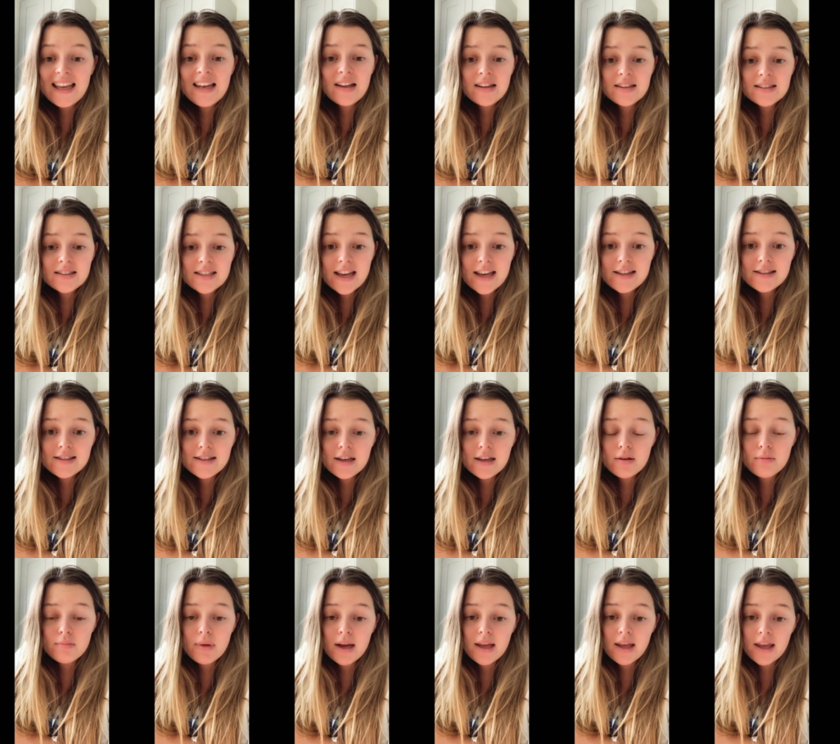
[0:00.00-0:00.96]

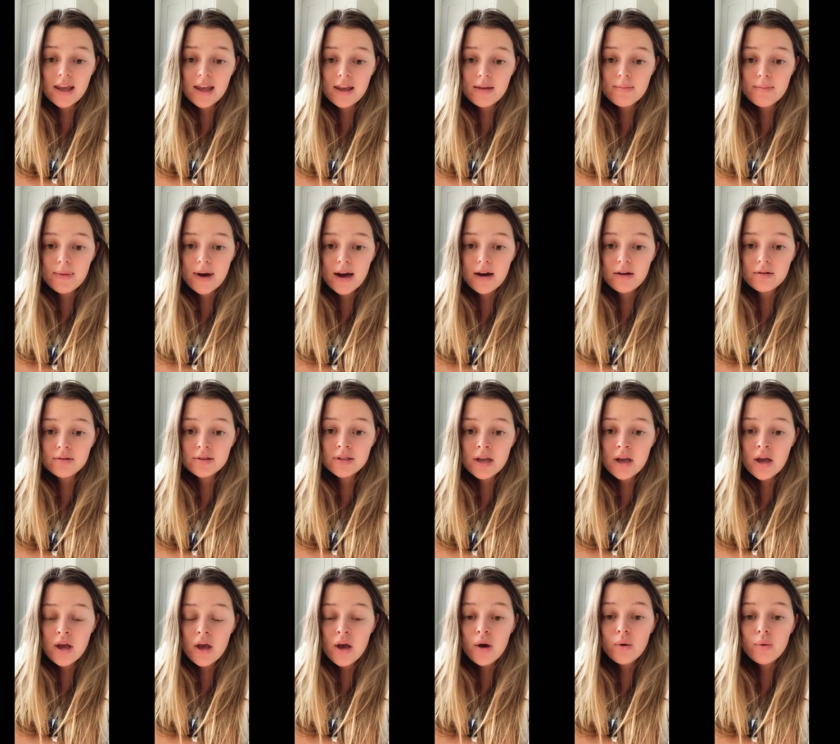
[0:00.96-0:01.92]
inundated my emails
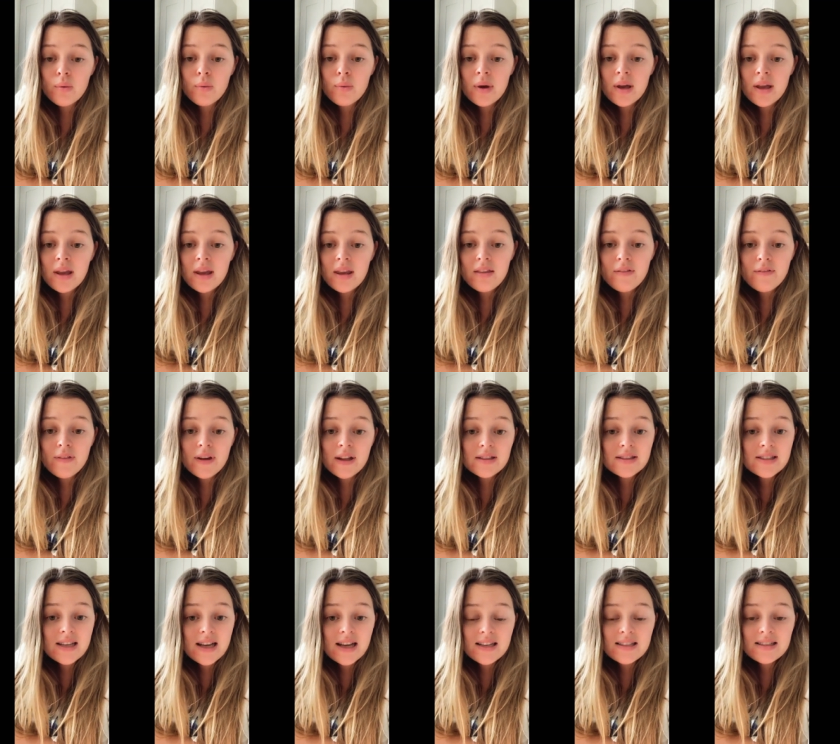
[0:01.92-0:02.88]
with
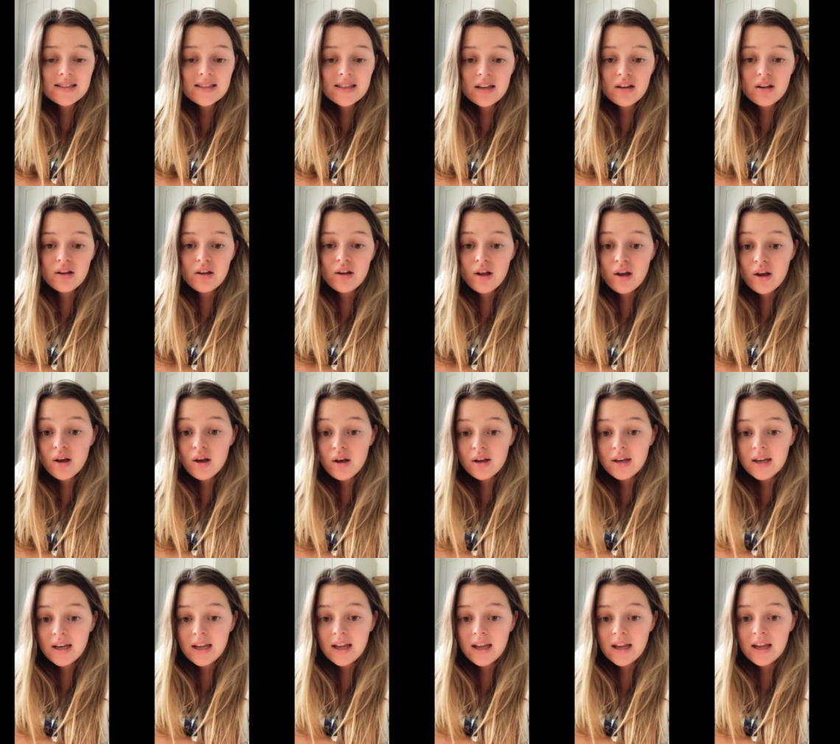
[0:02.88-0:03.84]
fantastic
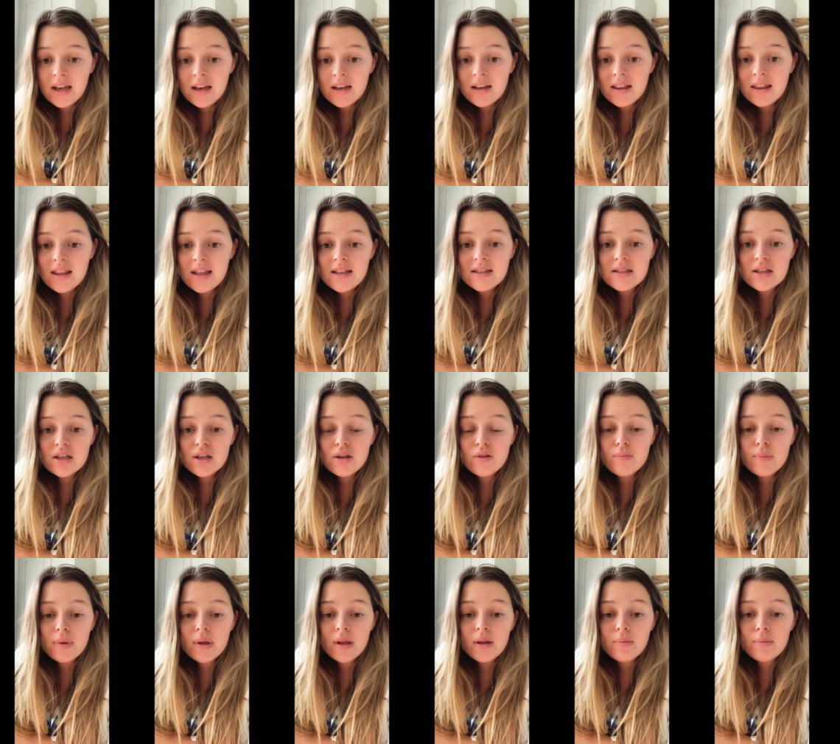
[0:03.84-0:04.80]
learning, things that you've
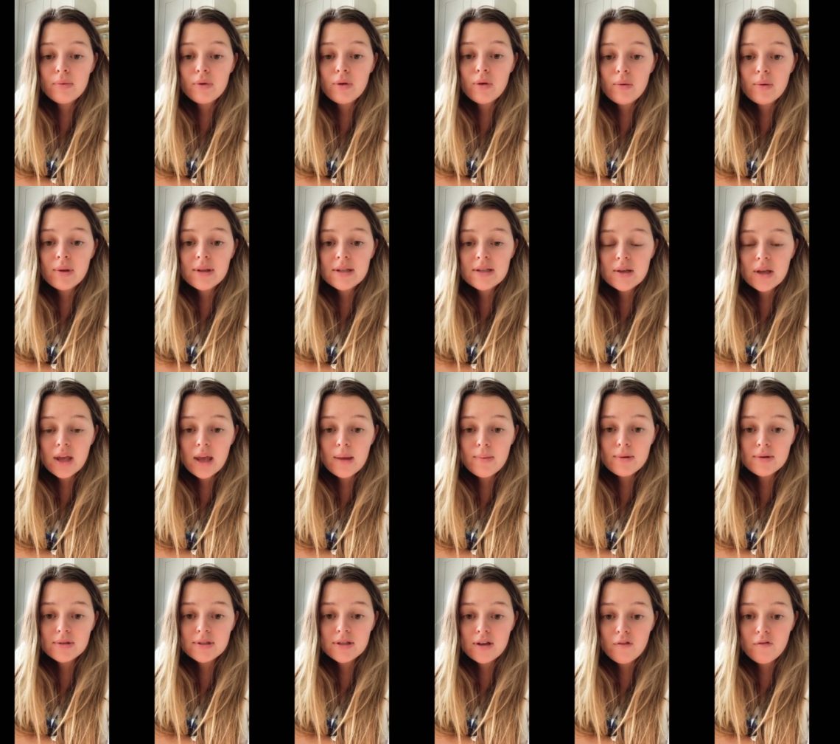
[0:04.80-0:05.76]
been doing to keep
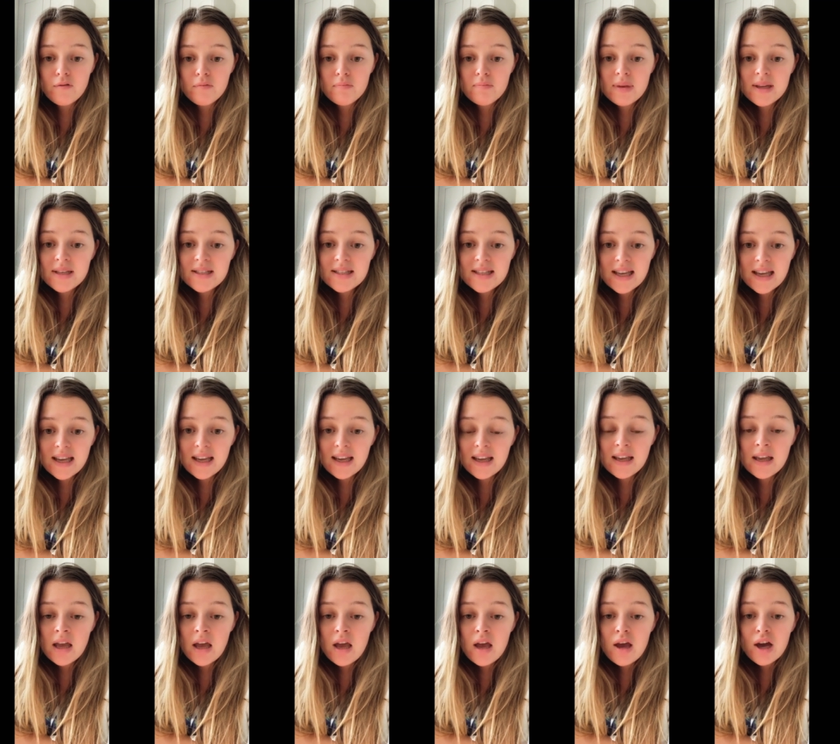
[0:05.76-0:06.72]
yourself
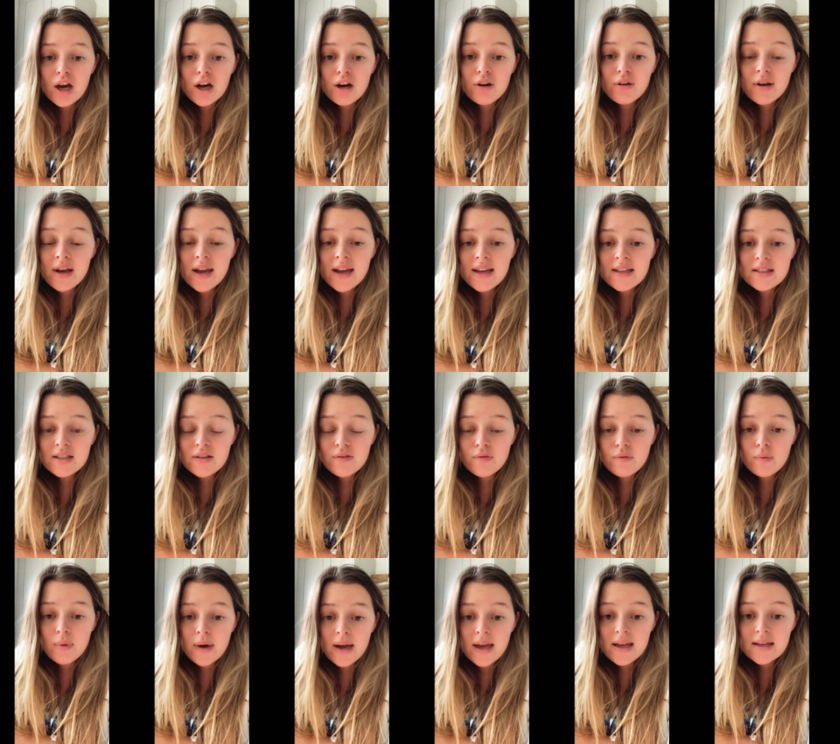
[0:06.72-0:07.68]
busy,
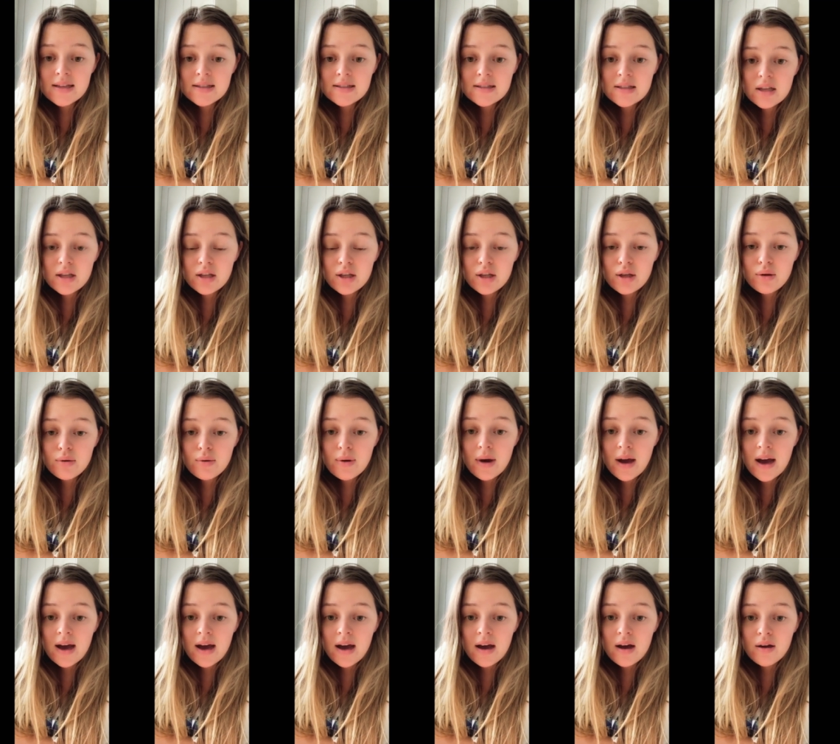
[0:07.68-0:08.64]
creative ways that you
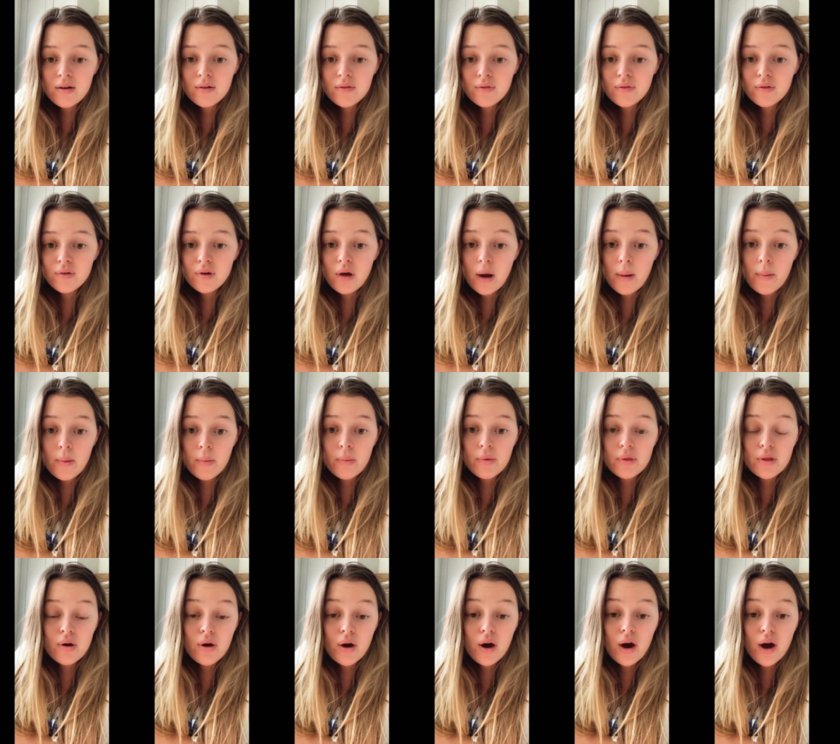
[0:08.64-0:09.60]
have come up
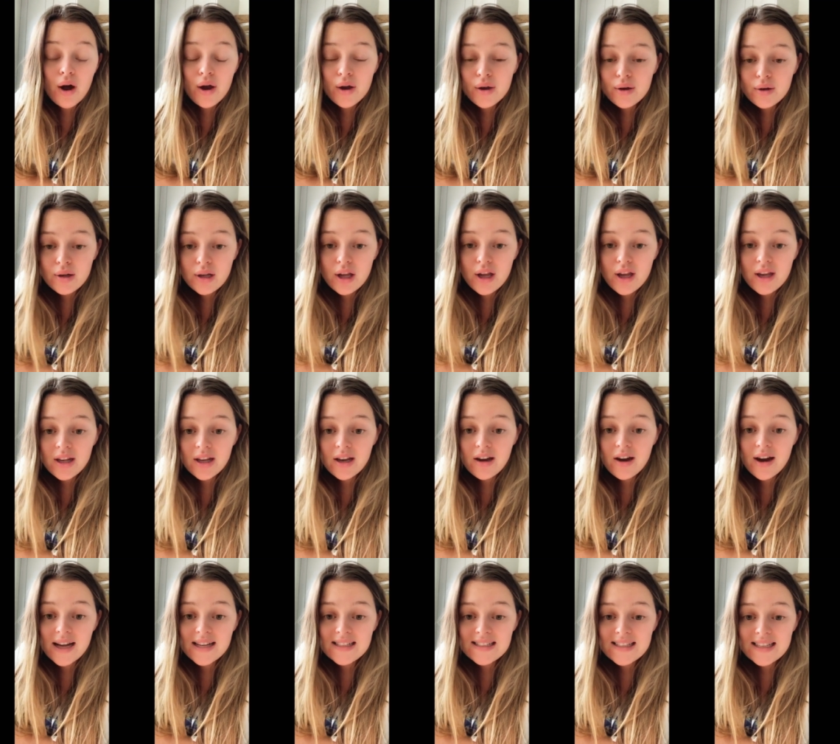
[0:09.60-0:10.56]
with your own
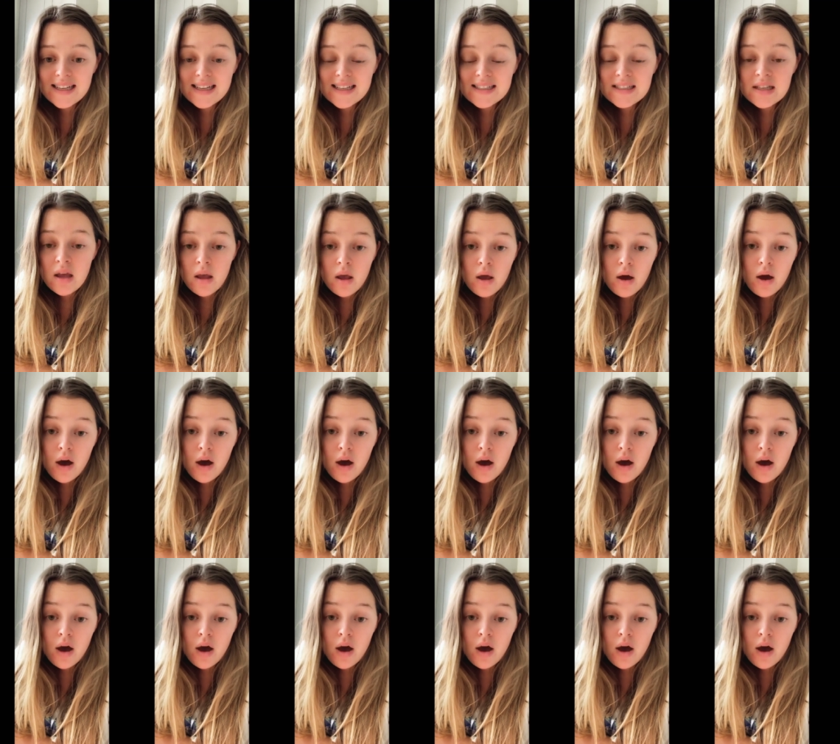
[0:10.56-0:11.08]
learning ideas.